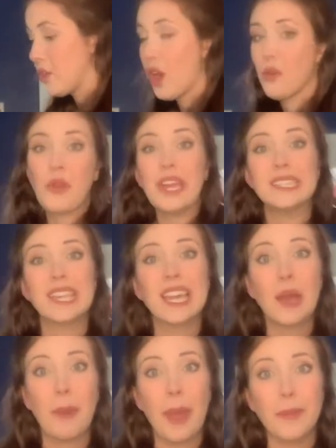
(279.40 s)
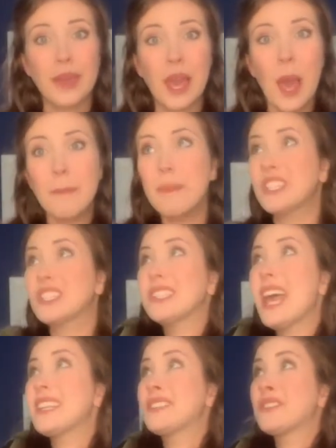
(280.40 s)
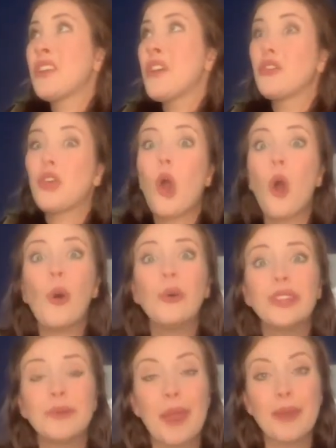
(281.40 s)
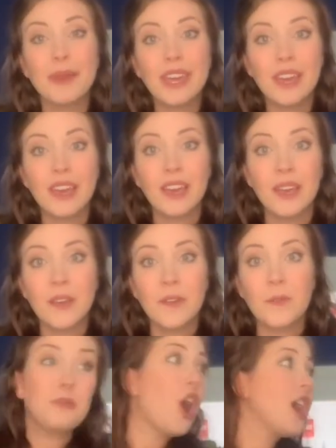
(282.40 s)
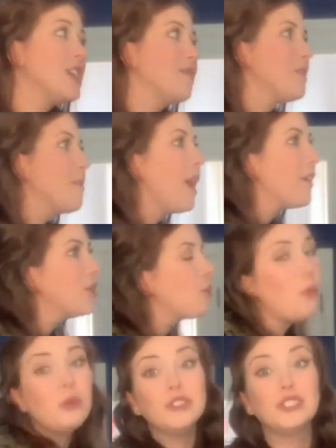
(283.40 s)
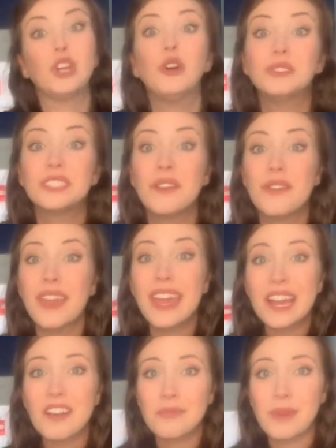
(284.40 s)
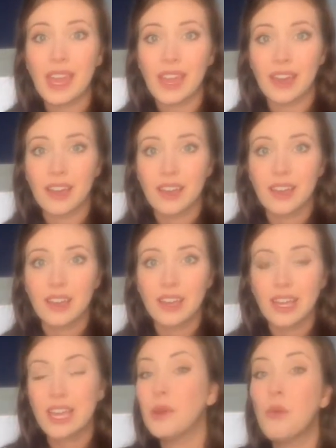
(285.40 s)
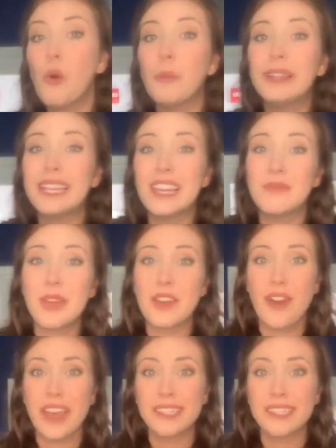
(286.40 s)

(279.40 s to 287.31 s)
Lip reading: raising a baby, much less the holy baby? Not even married. What will Joseph think of me? He won't believe me if I